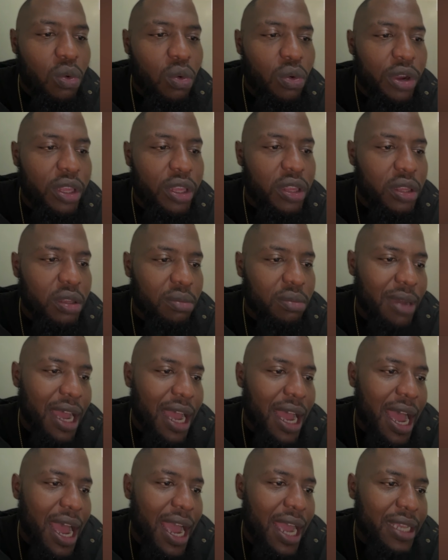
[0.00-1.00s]
with
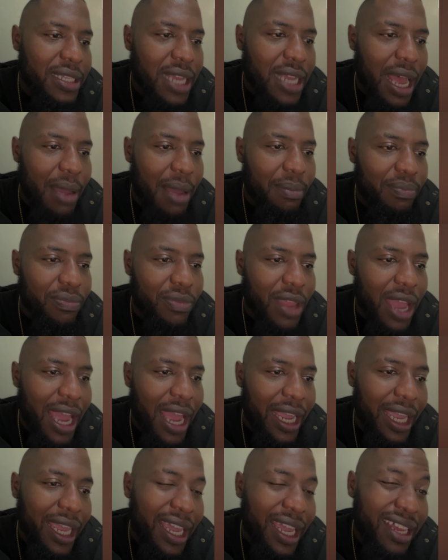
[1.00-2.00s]
my eyes,
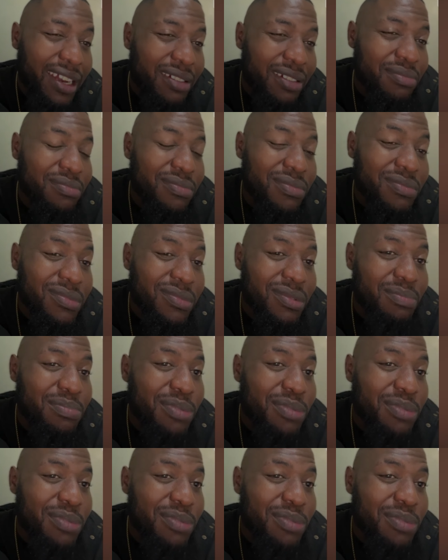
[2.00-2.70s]
I can